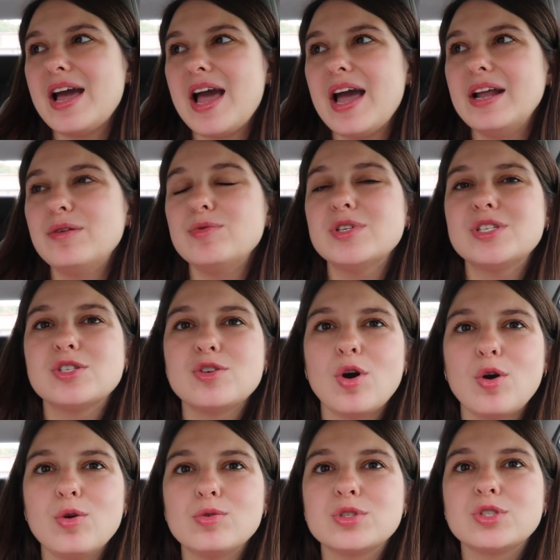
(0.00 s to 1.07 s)
And it was
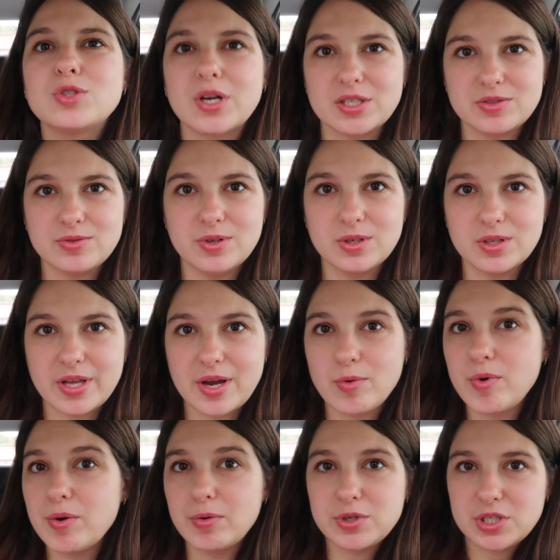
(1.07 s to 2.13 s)
so stressful. Like,
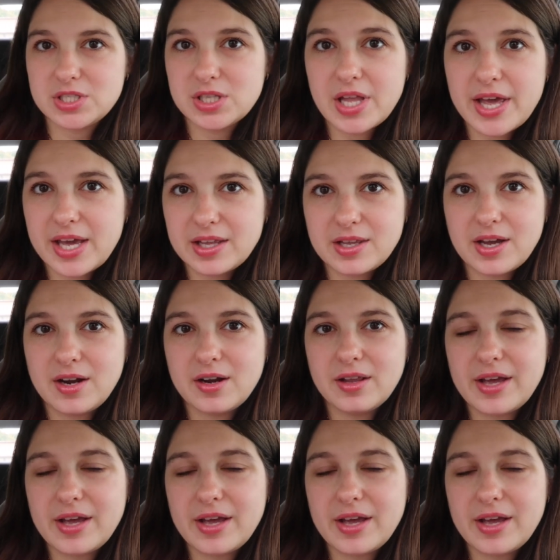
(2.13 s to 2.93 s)
we were just laying there.